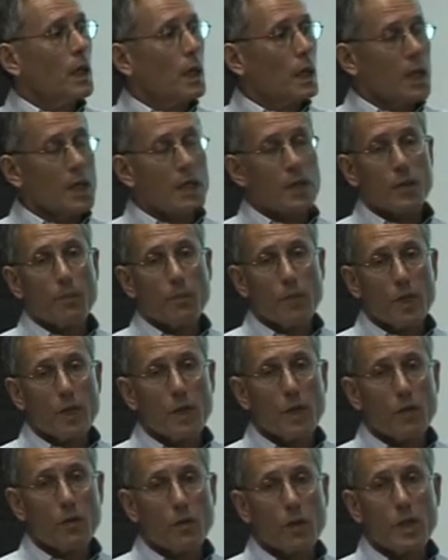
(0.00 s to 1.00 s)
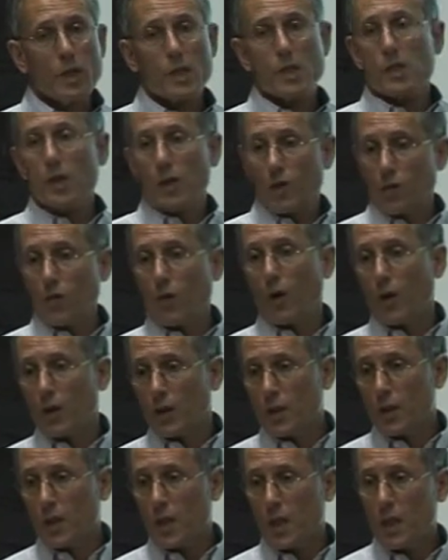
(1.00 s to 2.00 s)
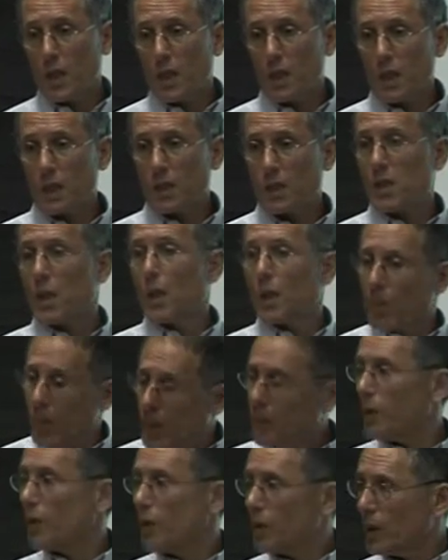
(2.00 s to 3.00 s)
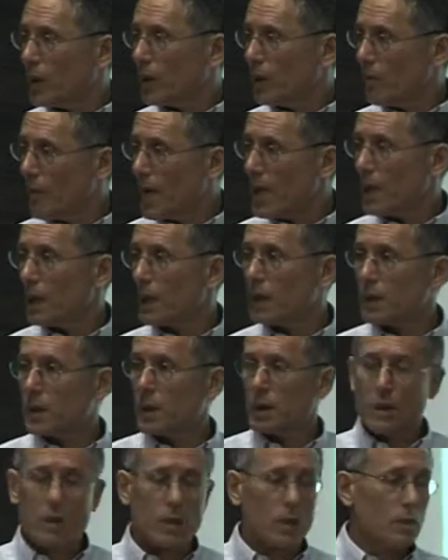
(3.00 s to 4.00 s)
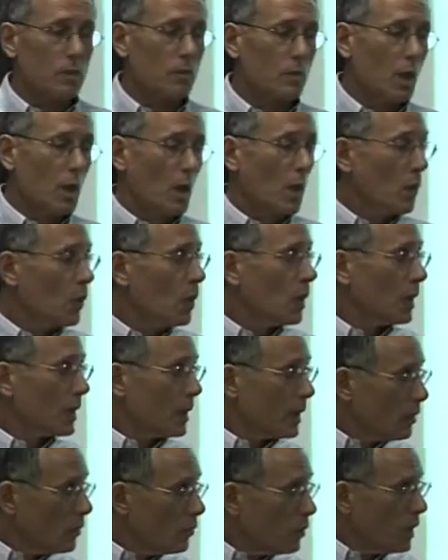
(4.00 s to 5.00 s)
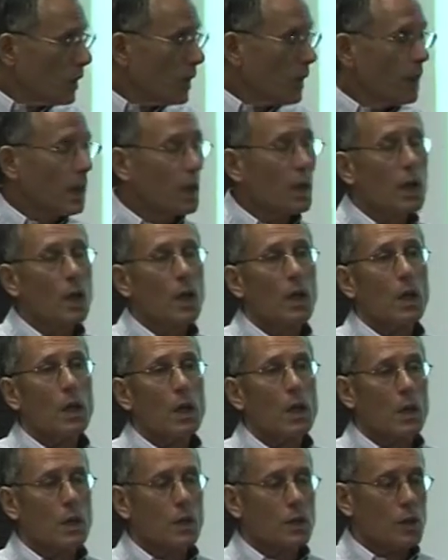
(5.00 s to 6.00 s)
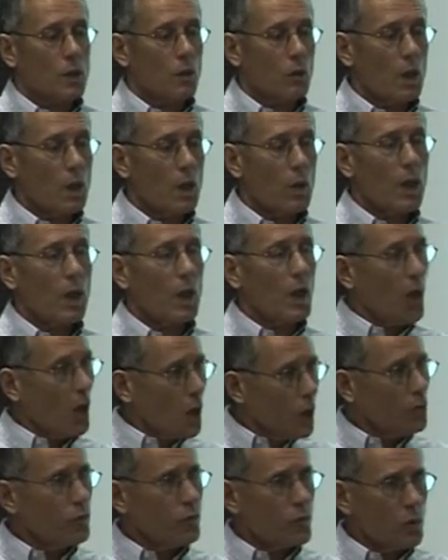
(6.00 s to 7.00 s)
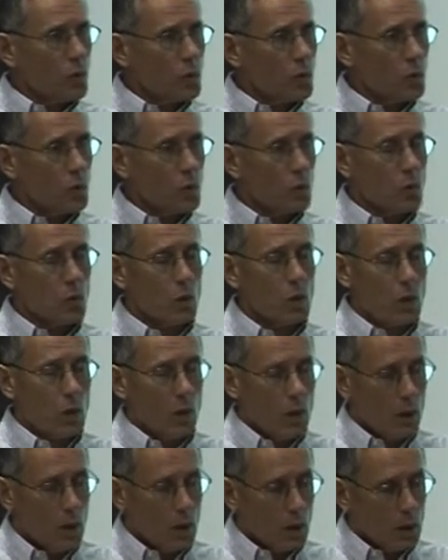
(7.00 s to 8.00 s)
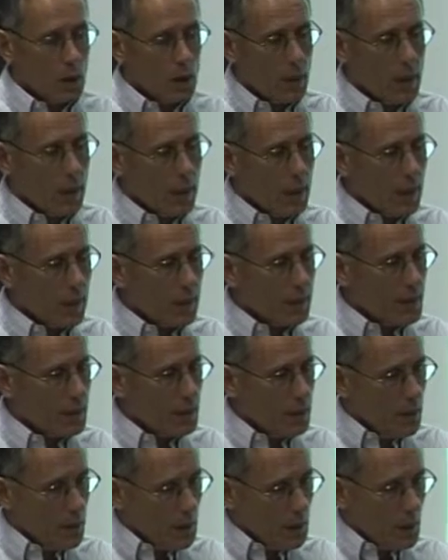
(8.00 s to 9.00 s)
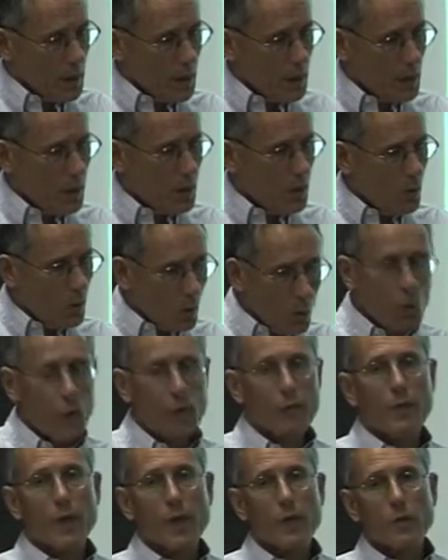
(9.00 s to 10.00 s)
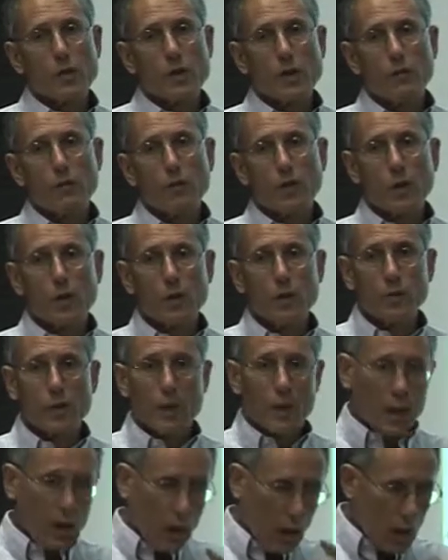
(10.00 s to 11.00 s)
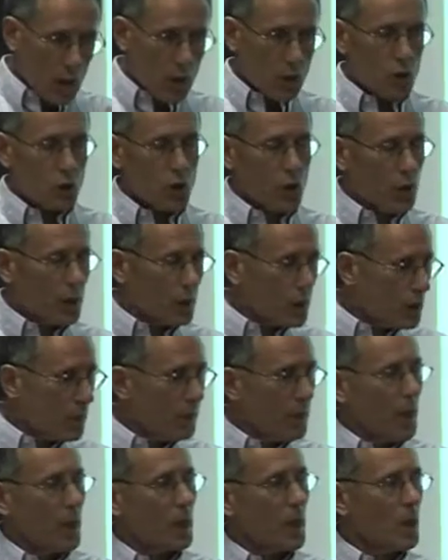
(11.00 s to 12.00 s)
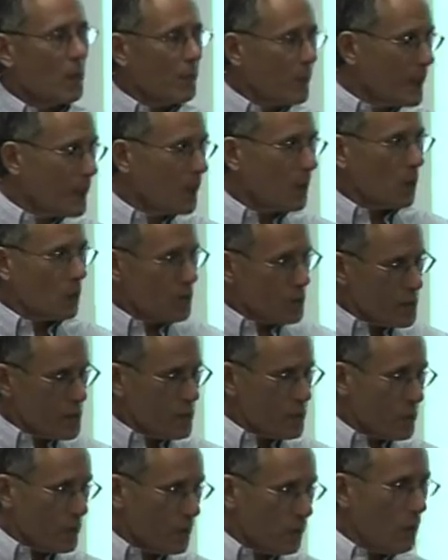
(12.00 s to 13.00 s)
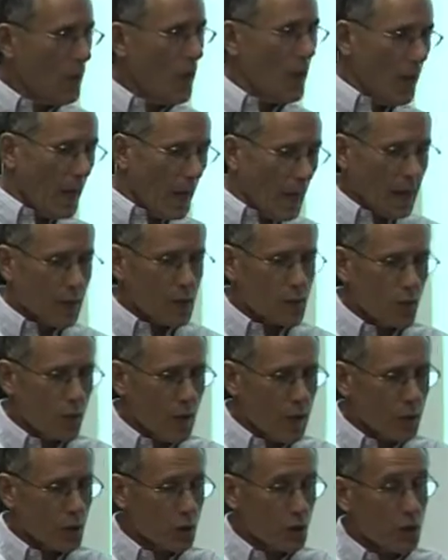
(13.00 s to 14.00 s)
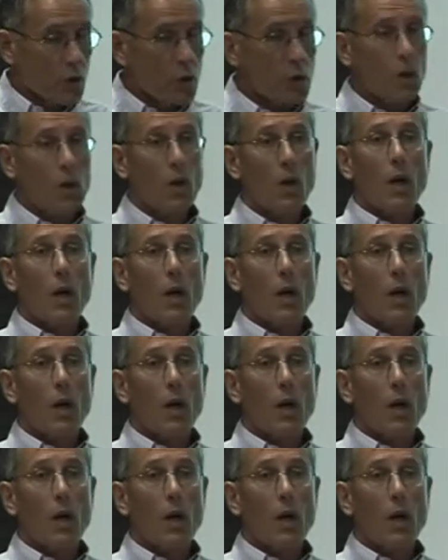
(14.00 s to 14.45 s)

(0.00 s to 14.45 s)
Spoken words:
intermediaries, volunteers, people who can make the system work, and really, so we're looking overall at all of those involved in trying to make a penal system as rational